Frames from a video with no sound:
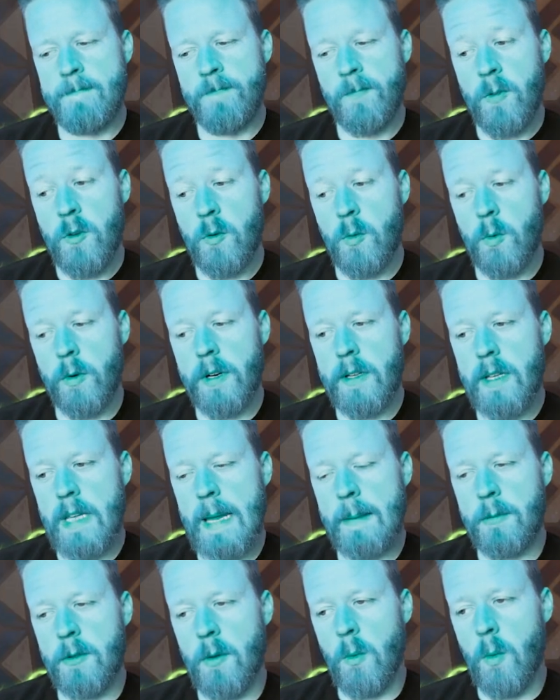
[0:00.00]
So we're going to
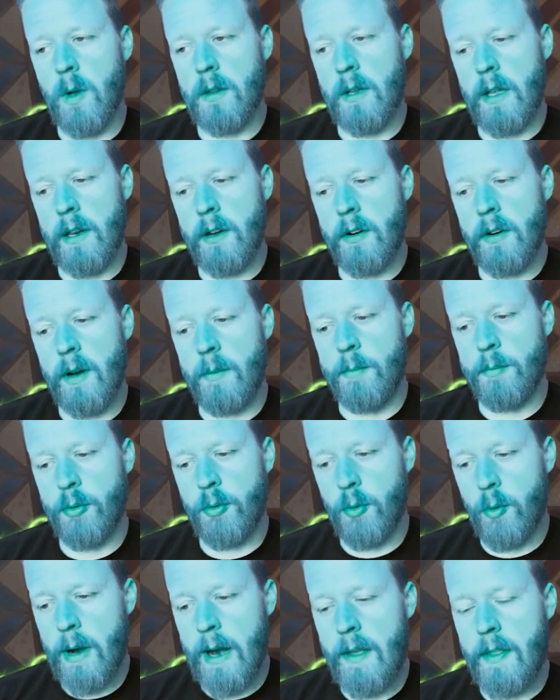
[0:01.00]
keep the 1-lander and
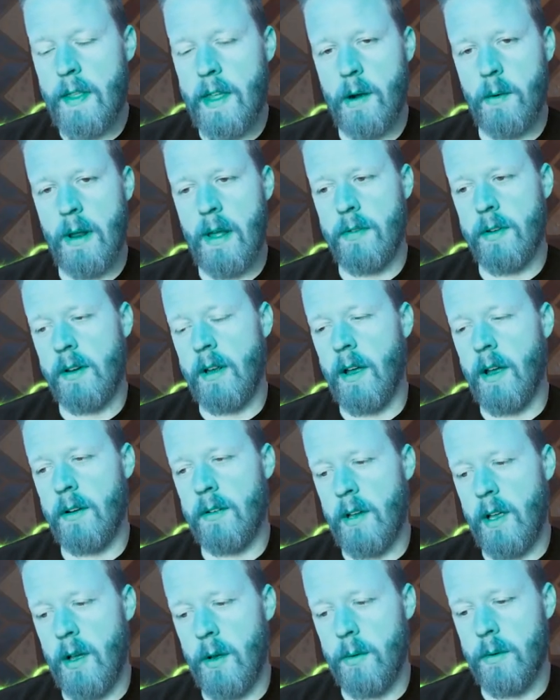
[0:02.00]
pray they don't have a cut
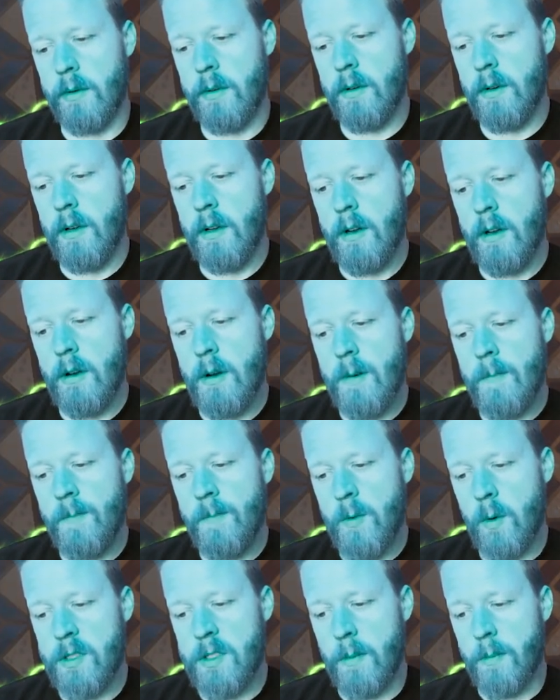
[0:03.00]
down
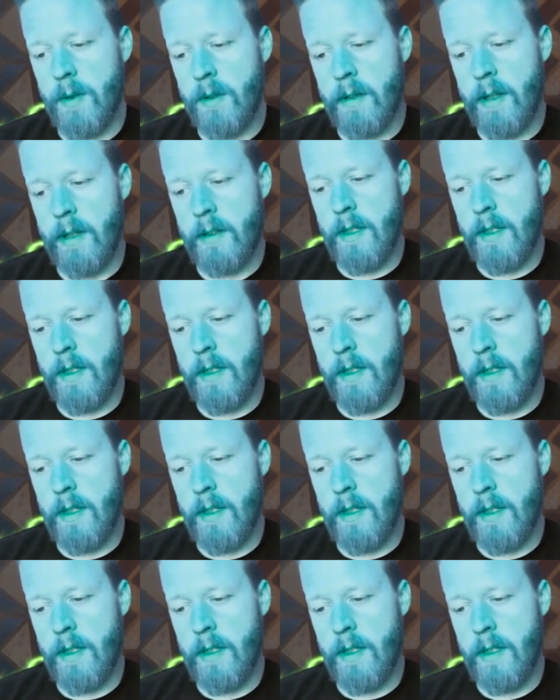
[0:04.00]
or something like